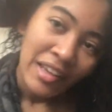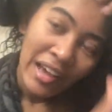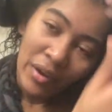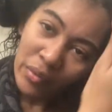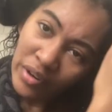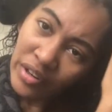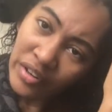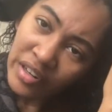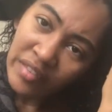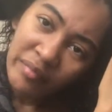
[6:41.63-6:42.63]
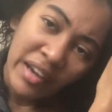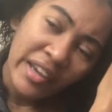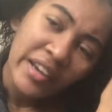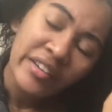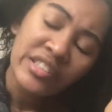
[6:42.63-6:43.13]
I wonder if my
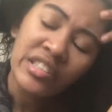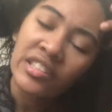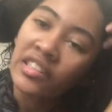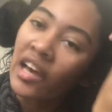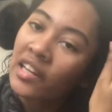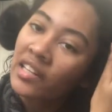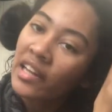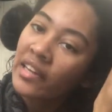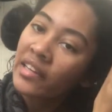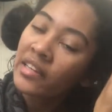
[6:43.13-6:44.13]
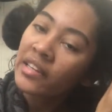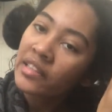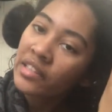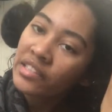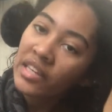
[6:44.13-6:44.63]
hair just does not like
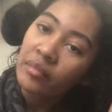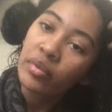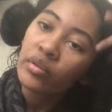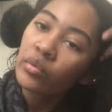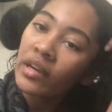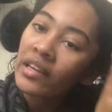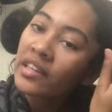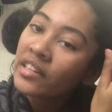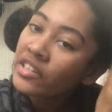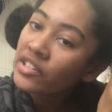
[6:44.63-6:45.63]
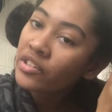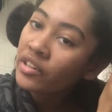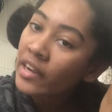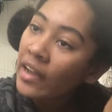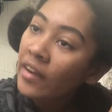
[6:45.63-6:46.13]
the shampoo and conditioner
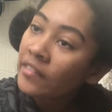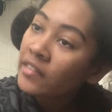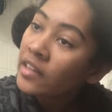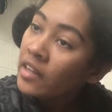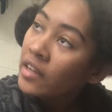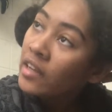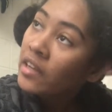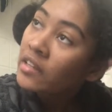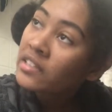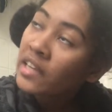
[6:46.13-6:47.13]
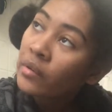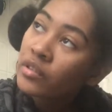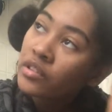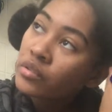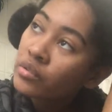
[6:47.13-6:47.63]
I have. Because I would
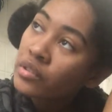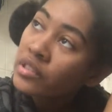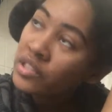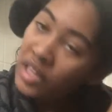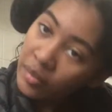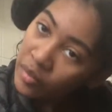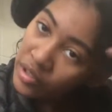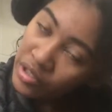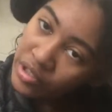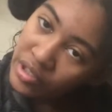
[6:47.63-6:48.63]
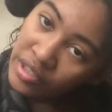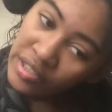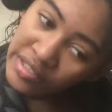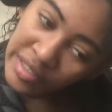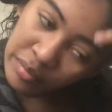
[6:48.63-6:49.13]
use Shea Moisture
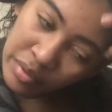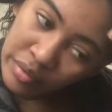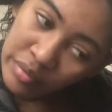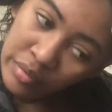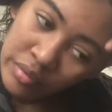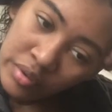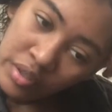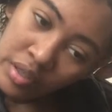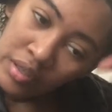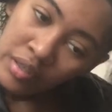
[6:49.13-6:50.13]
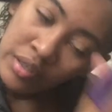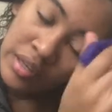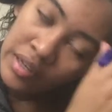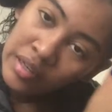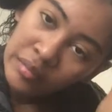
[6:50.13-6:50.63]
shampoo,
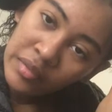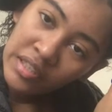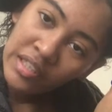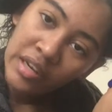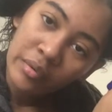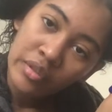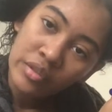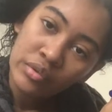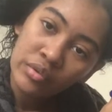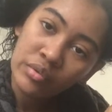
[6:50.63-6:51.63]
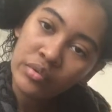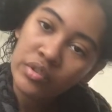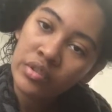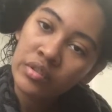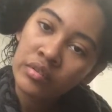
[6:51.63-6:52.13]
and then I would
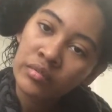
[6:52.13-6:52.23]
use